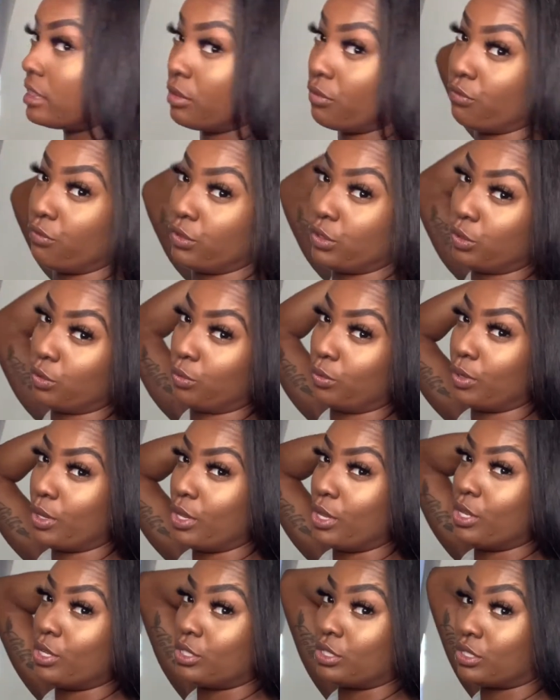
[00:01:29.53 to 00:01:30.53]
flu.
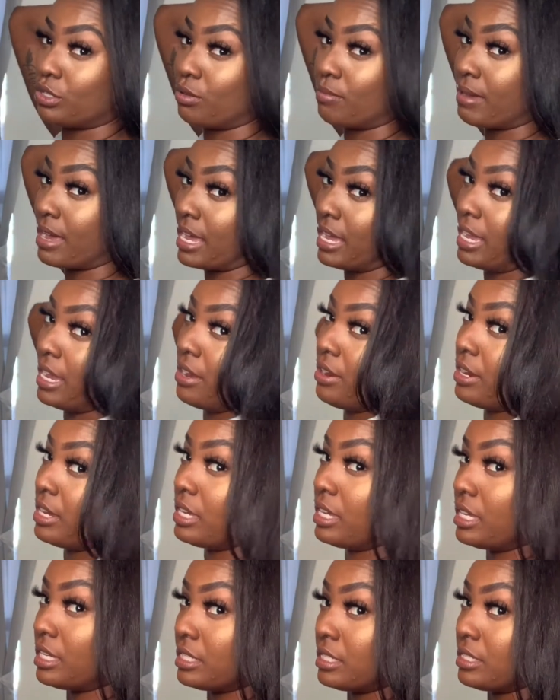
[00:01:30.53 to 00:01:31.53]
So my hair
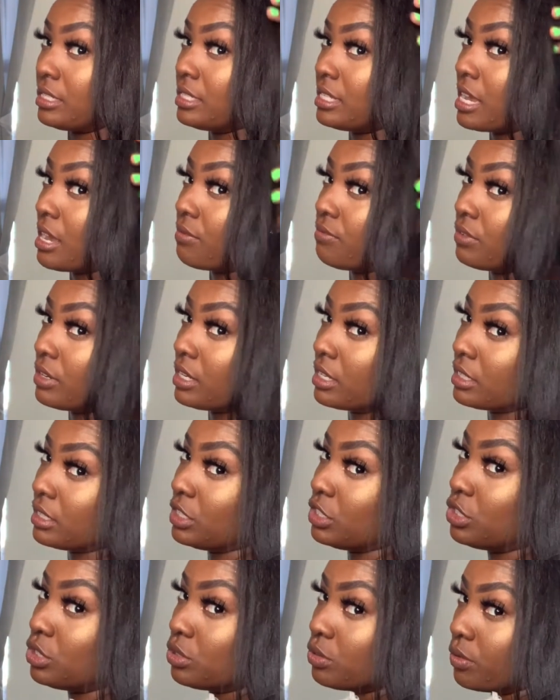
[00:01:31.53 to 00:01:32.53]
is definitely
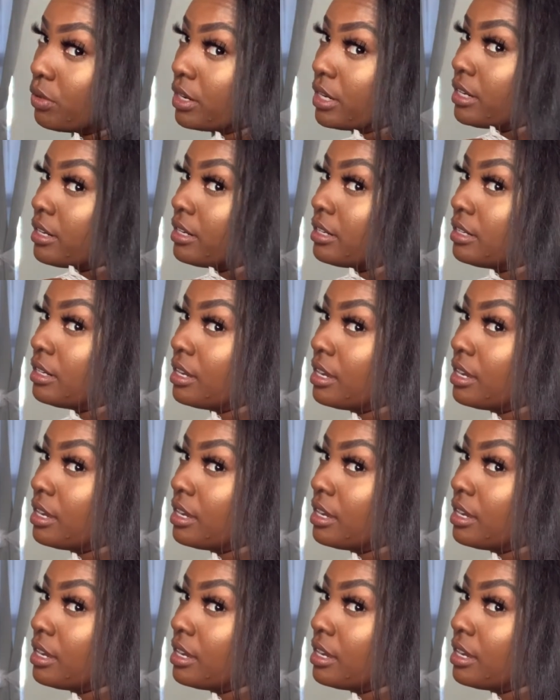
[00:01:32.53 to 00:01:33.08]
shorter.